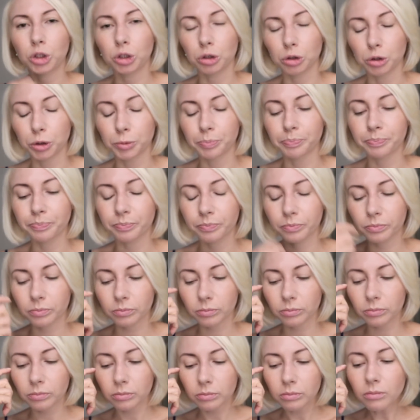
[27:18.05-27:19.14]
to
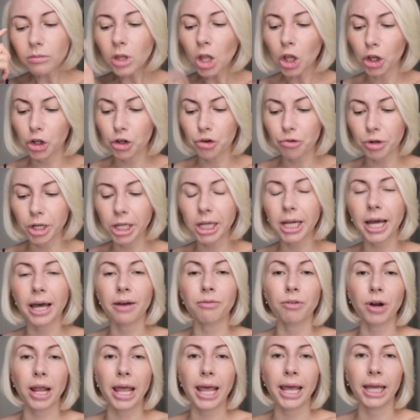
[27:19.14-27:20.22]
drink
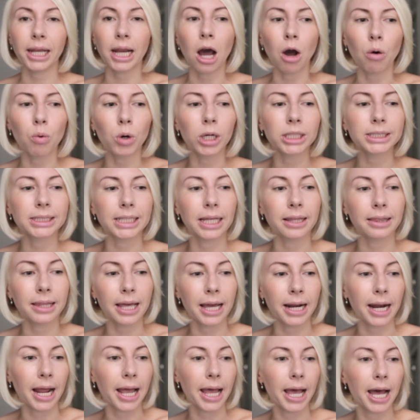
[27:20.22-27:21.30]
every 8 hours, and
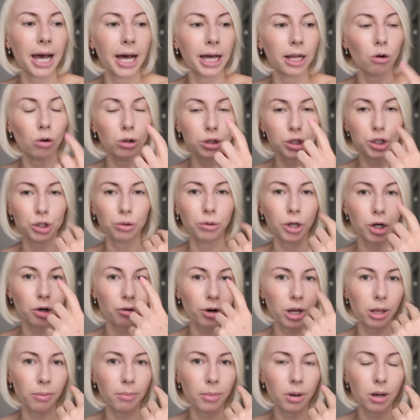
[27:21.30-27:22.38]
then I had also a
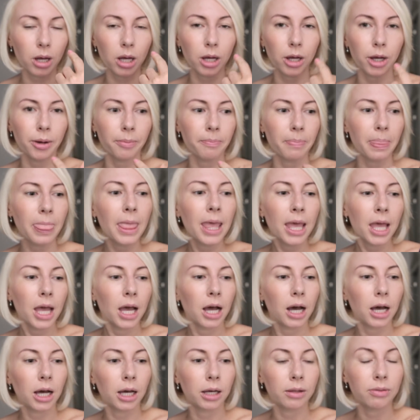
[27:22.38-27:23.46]
cream
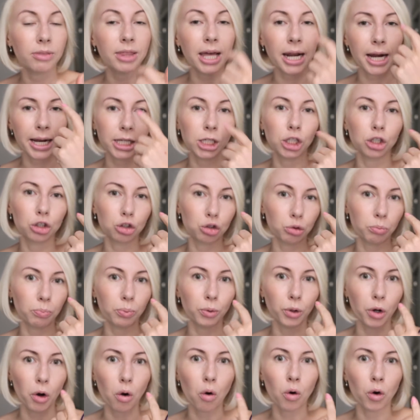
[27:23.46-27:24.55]
that I needed to
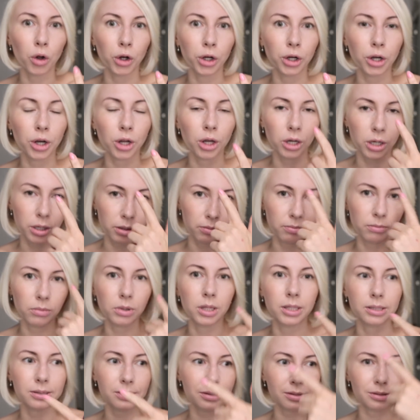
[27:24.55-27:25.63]
put on
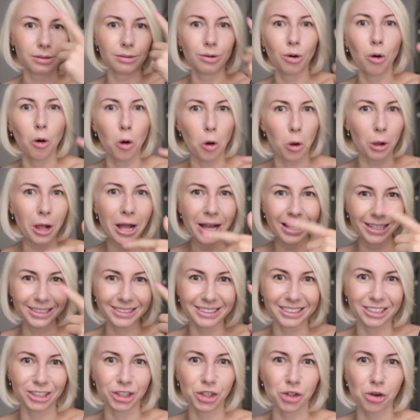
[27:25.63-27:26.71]
this whole
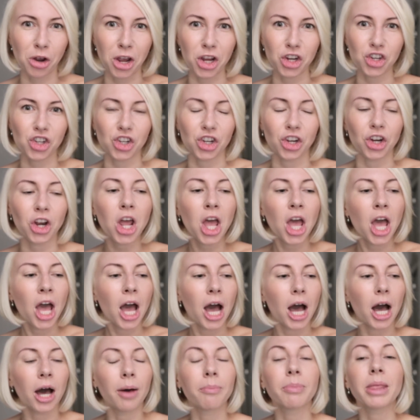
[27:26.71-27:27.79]
situation
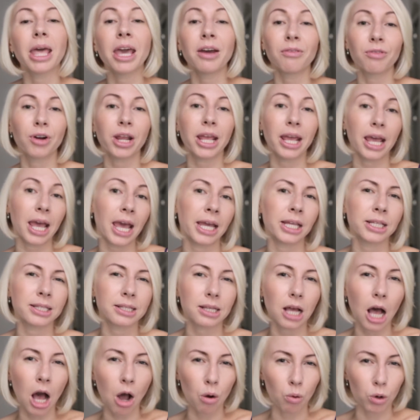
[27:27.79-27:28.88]
every 8
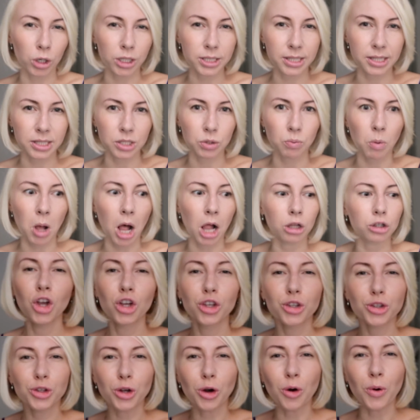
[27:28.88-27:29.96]
hours as well.
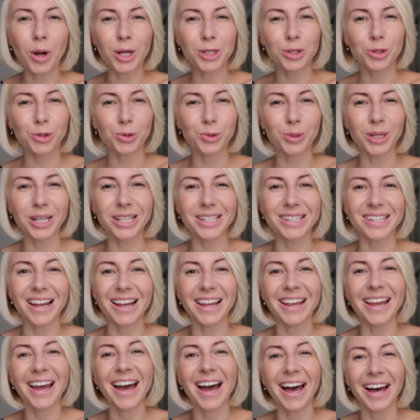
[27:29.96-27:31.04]
So as soon as
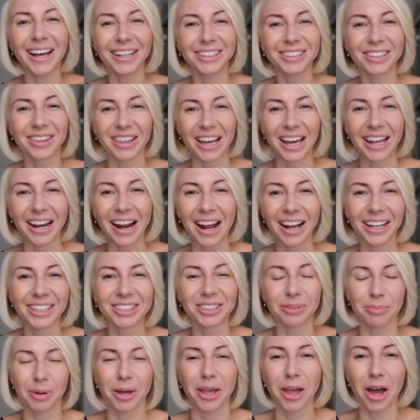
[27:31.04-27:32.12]
I had that
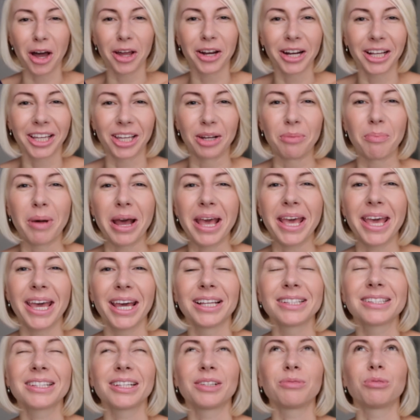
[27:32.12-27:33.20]
antibiotic in my
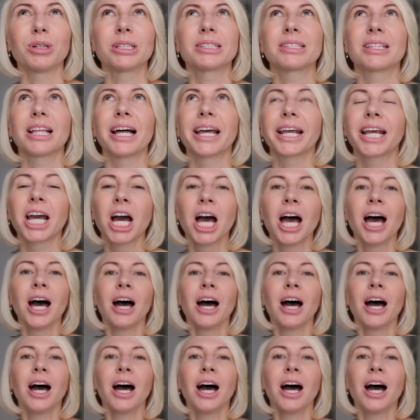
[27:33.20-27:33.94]
hands, it was like,